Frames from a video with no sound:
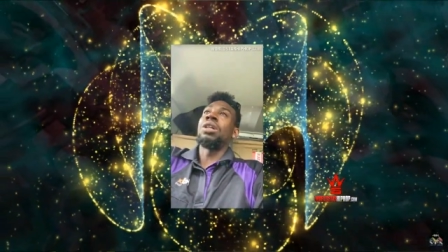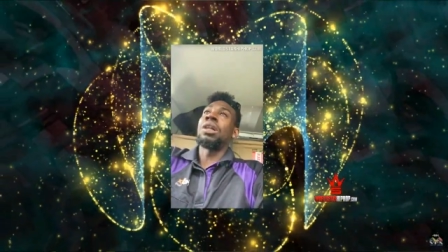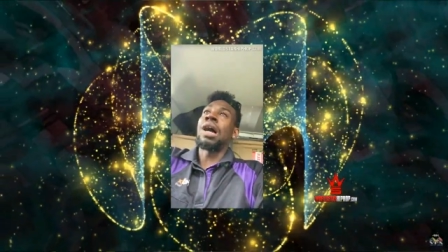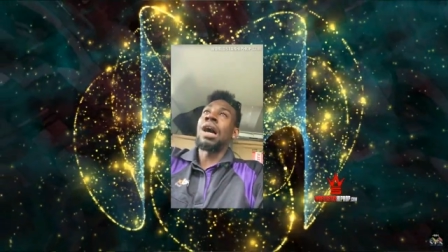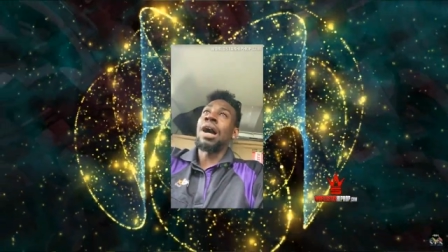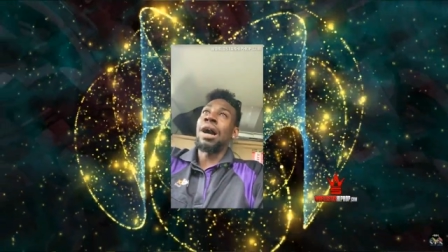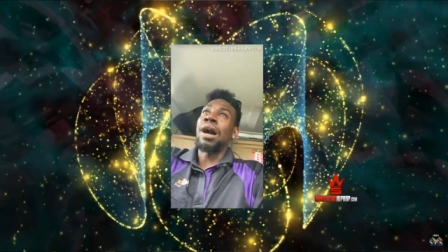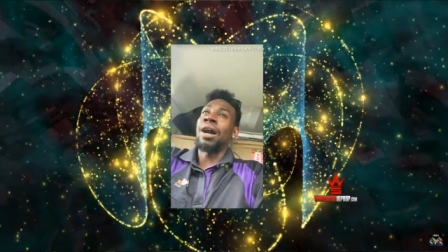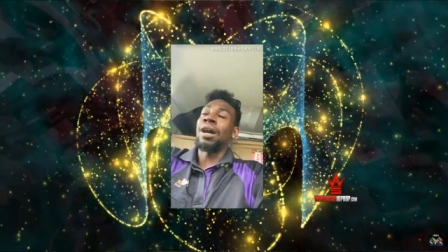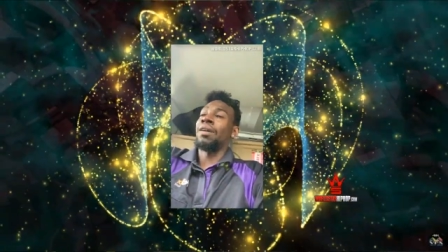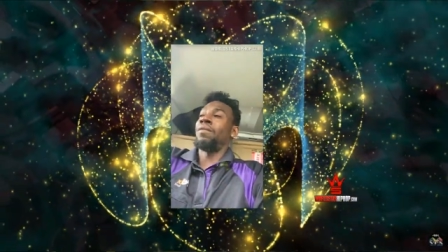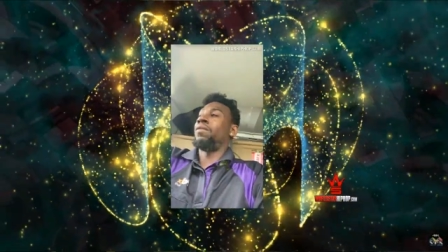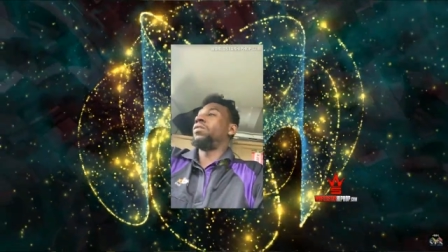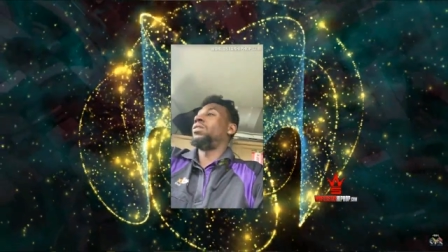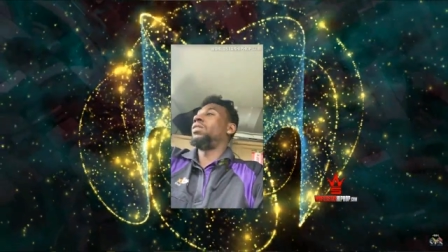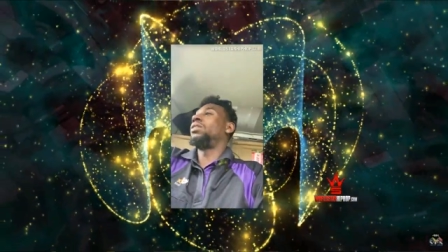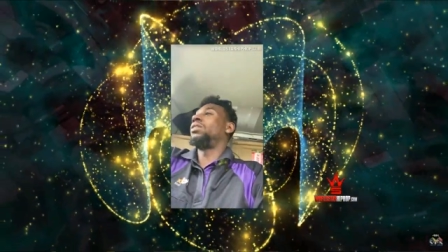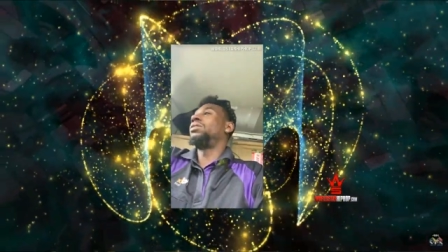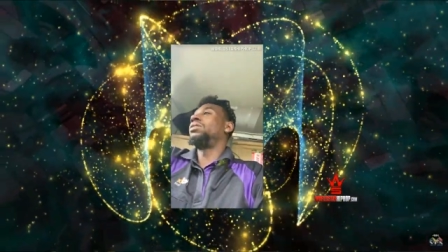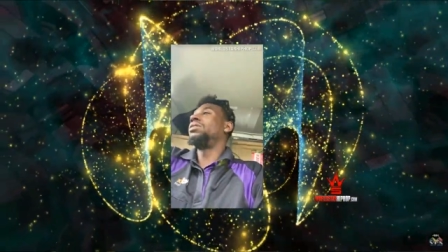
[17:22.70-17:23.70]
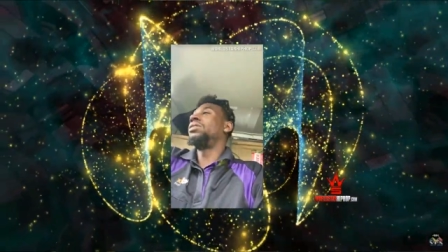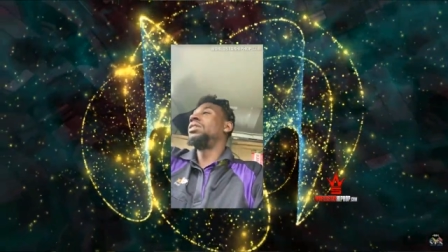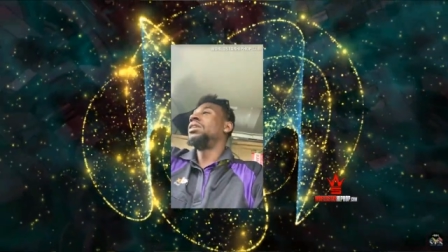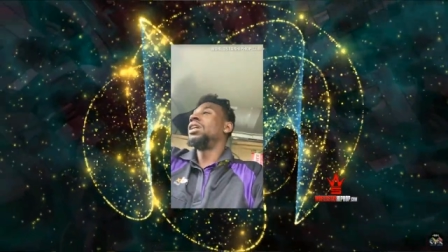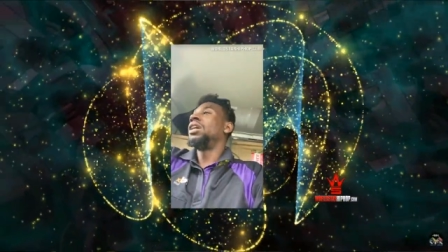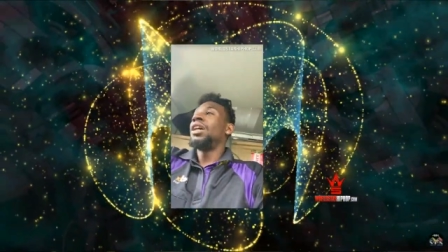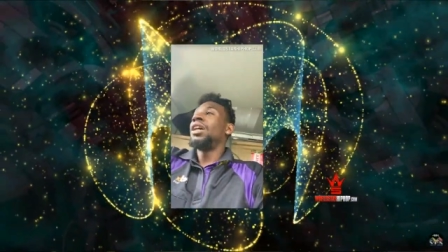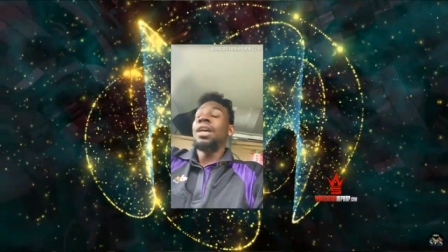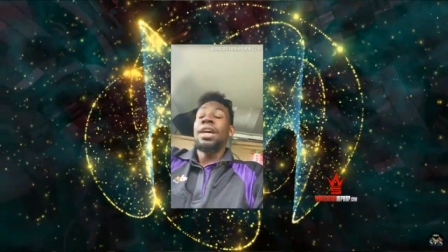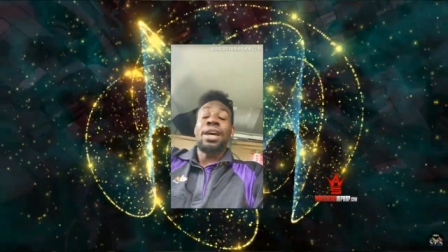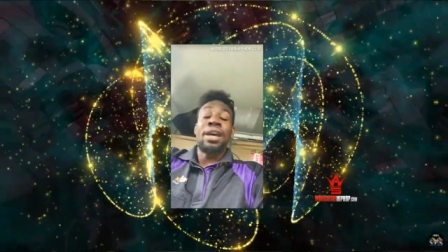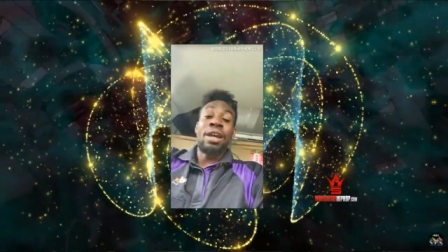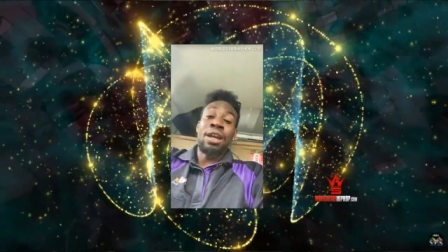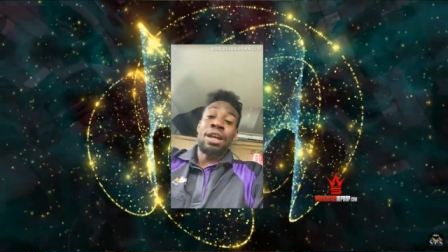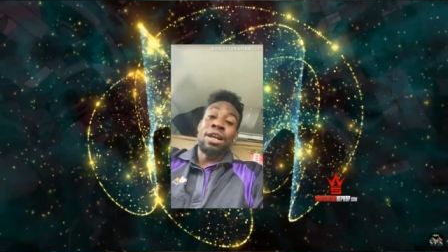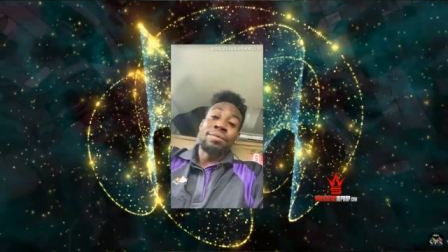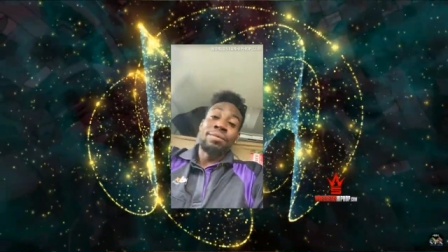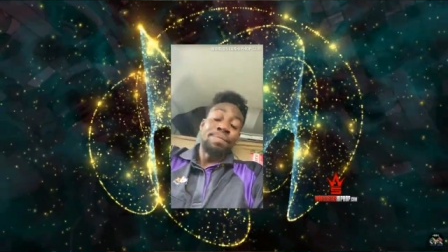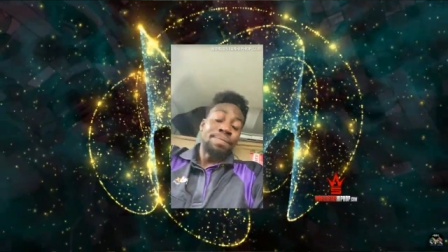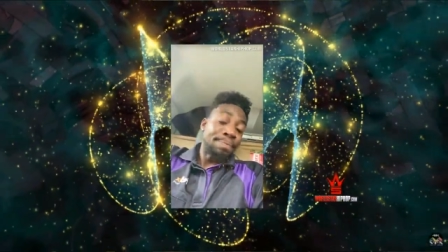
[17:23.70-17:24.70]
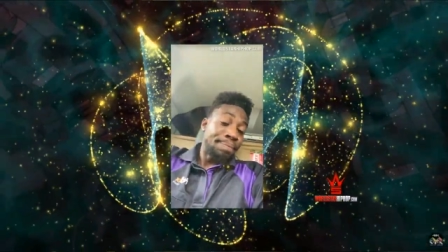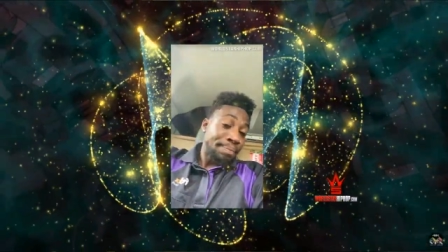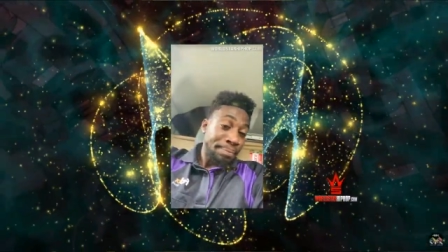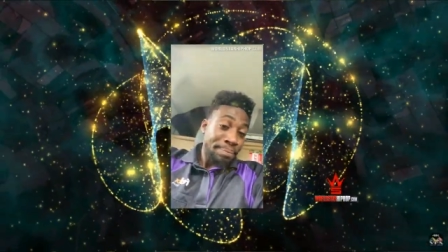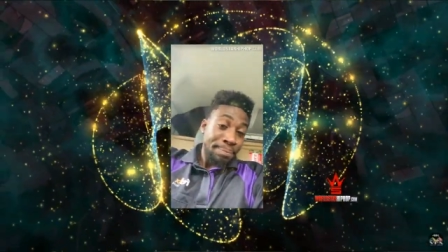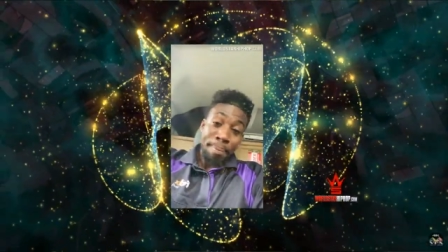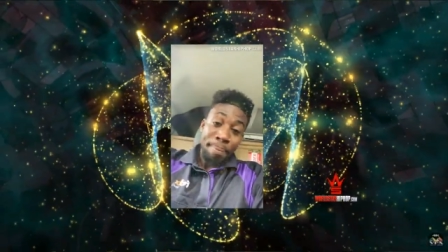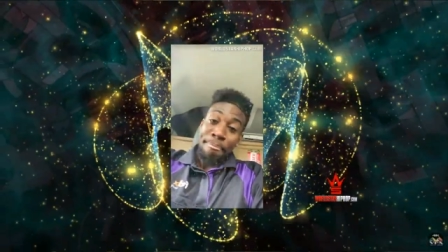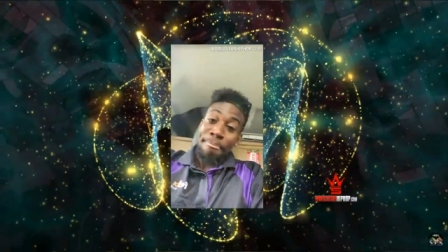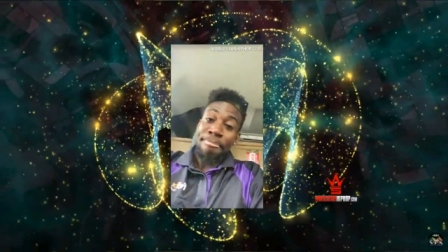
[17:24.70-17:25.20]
Um, number two is you